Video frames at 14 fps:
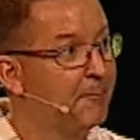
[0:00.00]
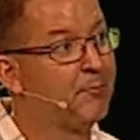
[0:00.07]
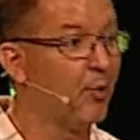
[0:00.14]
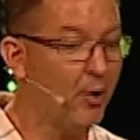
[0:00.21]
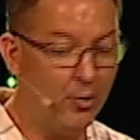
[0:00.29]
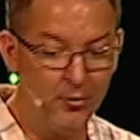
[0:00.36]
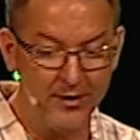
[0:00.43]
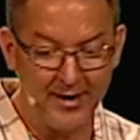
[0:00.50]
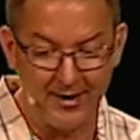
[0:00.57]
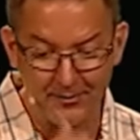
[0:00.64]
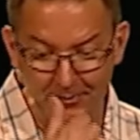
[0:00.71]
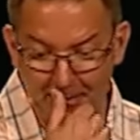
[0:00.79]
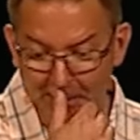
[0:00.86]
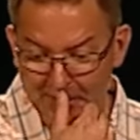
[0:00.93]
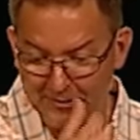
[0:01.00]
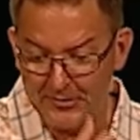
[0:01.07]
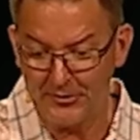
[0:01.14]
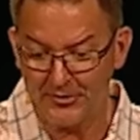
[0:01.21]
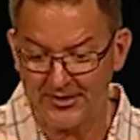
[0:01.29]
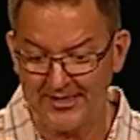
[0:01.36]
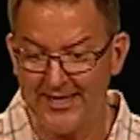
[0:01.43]
pronouns. You,
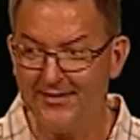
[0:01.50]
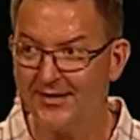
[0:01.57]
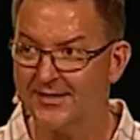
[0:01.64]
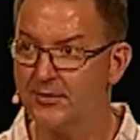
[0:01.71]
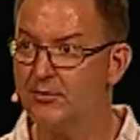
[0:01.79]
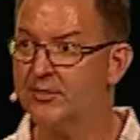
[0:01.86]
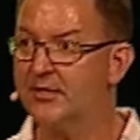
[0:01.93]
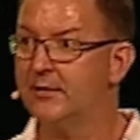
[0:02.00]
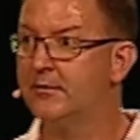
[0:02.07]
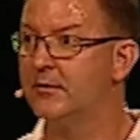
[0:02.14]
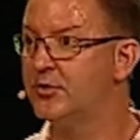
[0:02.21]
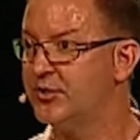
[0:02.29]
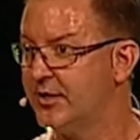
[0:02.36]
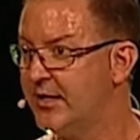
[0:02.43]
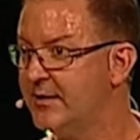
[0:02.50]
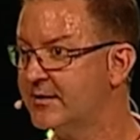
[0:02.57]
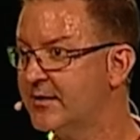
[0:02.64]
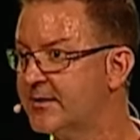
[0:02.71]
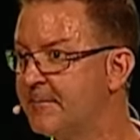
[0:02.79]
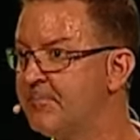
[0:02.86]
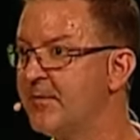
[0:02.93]
you see this, you see that
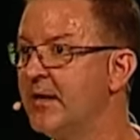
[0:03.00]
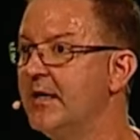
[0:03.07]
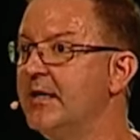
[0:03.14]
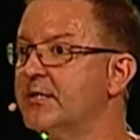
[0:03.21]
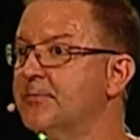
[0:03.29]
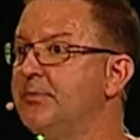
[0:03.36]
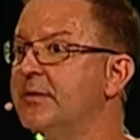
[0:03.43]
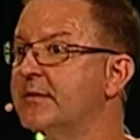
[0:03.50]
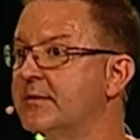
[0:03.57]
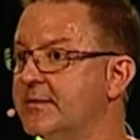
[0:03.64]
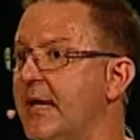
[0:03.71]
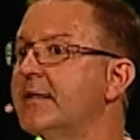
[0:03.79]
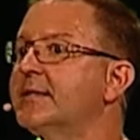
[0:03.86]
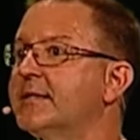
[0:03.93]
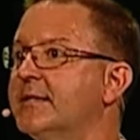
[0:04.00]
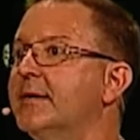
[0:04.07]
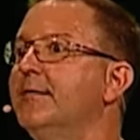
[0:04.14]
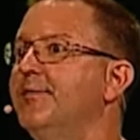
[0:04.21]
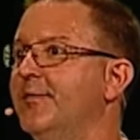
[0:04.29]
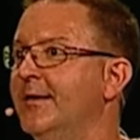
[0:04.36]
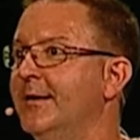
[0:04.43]
Jesus is
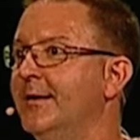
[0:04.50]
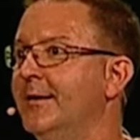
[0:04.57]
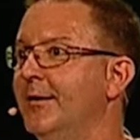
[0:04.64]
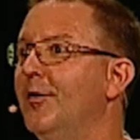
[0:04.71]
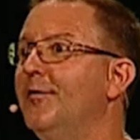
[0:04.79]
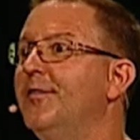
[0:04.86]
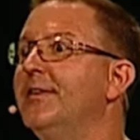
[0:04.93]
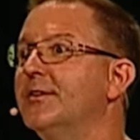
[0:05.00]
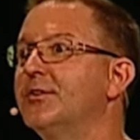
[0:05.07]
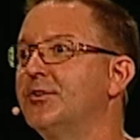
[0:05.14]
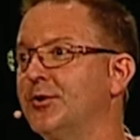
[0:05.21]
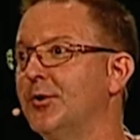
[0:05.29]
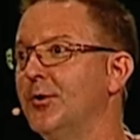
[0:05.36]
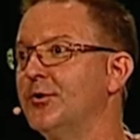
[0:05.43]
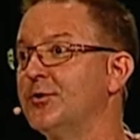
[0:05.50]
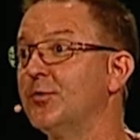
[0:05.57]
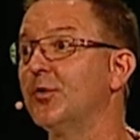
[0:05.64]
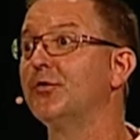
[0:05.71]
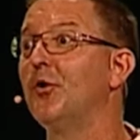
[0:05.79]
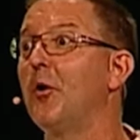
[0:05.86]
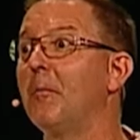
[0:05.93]
possessive of his church. And we're
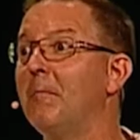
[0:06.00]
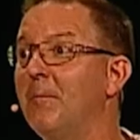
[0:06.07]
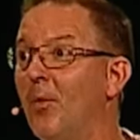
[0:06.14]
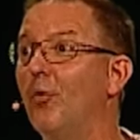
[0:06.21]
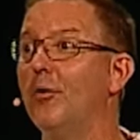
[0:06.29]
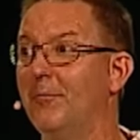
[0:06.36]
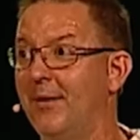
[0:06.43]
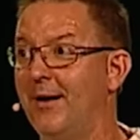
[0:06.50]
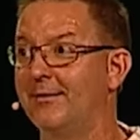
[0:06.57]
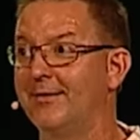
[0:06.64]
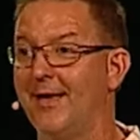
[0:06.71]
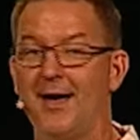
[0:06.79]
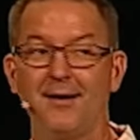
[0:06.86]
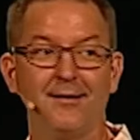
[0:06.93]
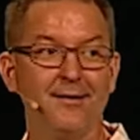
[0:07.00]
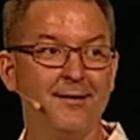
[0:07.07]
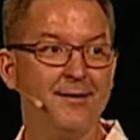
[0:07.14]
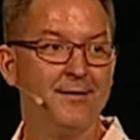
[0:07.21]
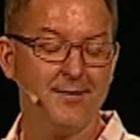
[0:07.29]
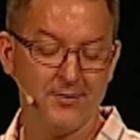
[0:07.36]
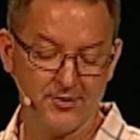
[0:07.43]
going to talk more about that
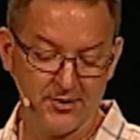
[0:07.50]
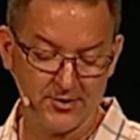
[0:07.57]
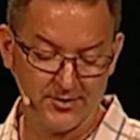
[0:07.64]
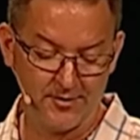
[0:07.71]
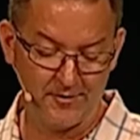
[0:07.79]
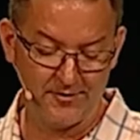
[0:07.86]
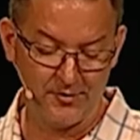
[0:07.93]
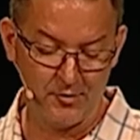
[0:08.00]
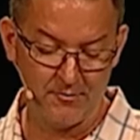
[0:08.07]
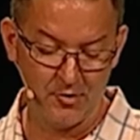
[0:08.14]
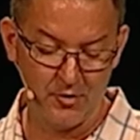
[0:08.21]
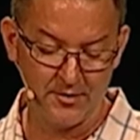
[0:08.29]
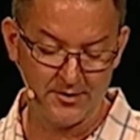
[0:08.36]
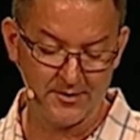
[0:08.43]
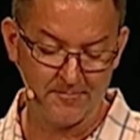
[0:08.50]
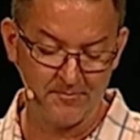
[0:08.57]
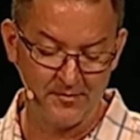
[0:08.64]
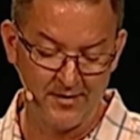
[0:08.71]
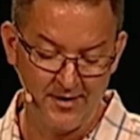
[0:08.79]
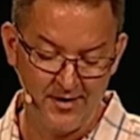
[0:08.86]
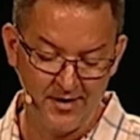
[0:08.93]
in just a few moments.
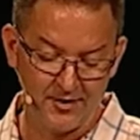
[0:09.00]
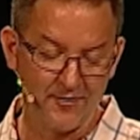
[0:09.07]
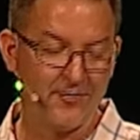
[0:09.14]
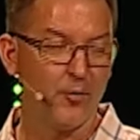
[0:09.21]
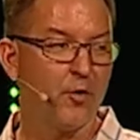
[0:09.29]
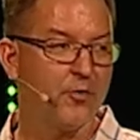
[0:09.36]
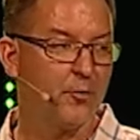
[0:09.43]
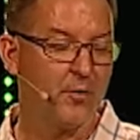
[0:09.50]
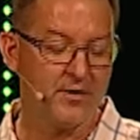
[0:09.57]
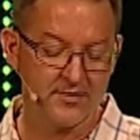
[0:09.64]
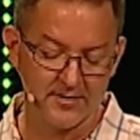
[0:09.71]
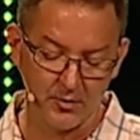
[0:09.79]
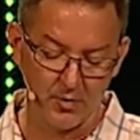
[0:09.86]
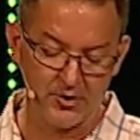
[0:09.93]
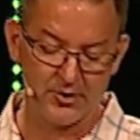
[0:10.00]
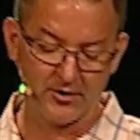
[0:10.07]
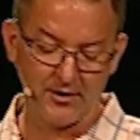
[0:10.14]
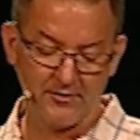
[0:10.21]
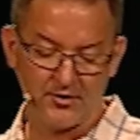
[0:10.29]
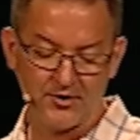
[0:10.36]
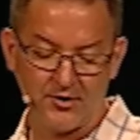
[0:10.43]
The fourth reason that we should
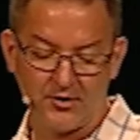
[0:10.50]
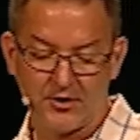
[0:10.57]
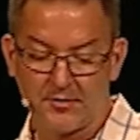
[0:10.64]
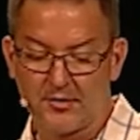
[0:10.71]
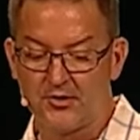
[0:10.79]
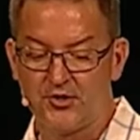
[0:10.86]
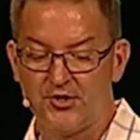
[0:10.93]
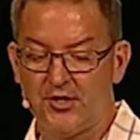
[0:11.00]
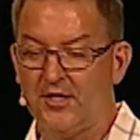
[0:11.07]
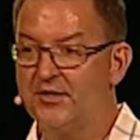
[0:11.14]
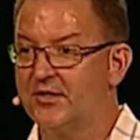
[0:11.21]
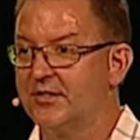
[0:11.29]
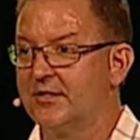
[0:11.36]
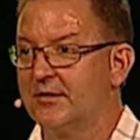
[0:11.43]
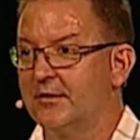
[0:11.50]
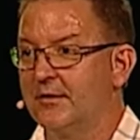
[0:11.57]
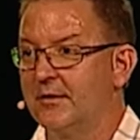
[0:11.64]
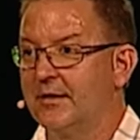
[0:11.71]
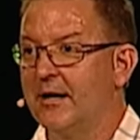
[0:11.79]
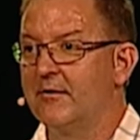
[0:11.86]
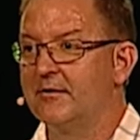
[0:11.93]
love the church is because Jesus
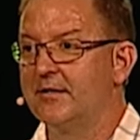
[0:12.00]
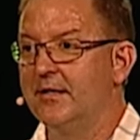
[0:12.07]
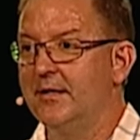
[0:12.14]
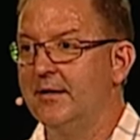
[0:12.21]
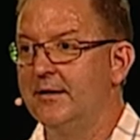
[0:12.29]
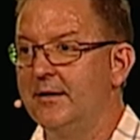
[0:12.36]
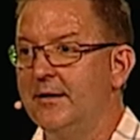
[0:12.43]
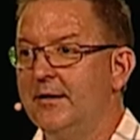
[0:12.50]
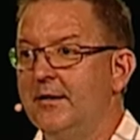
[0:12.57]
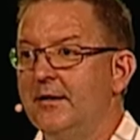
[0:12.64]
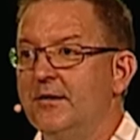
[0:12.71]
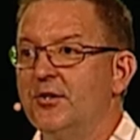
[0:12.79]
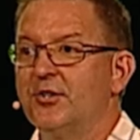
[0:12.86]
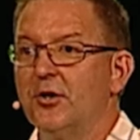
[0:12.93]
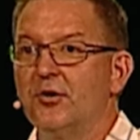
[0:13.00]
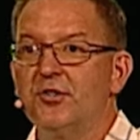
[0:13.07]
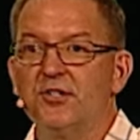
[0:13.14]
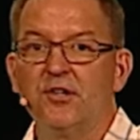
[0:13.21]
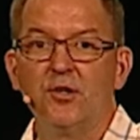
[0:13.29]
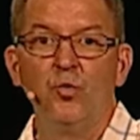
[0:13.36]
guaranteed the church is going